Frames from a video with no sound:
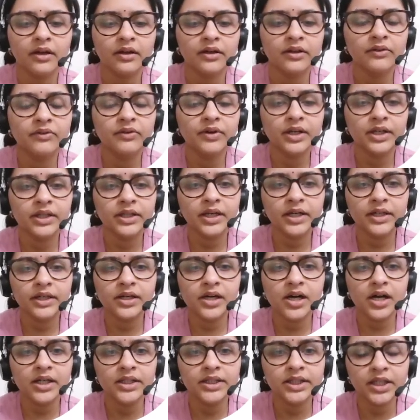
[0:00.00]
work that
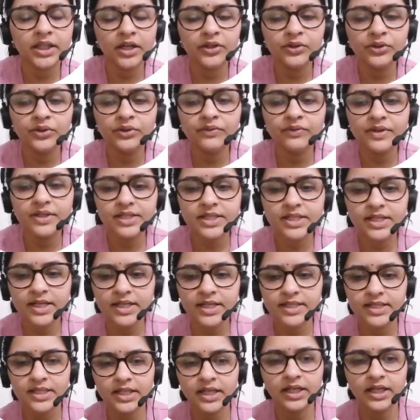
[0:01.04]
Kakatiya University
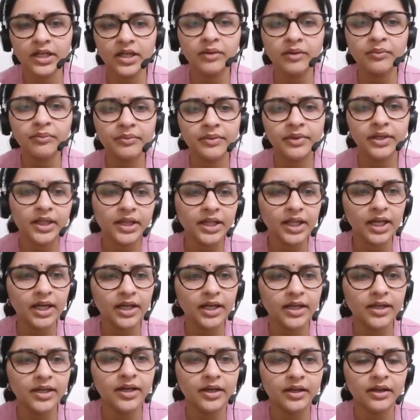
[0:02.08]
has taken up in
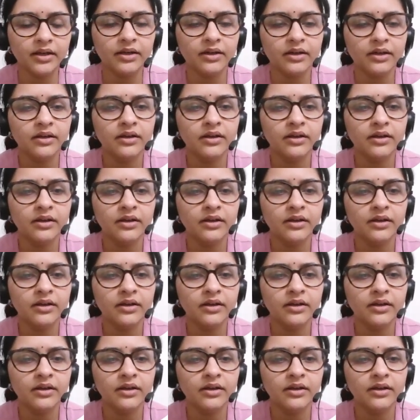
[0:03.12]
Telangana.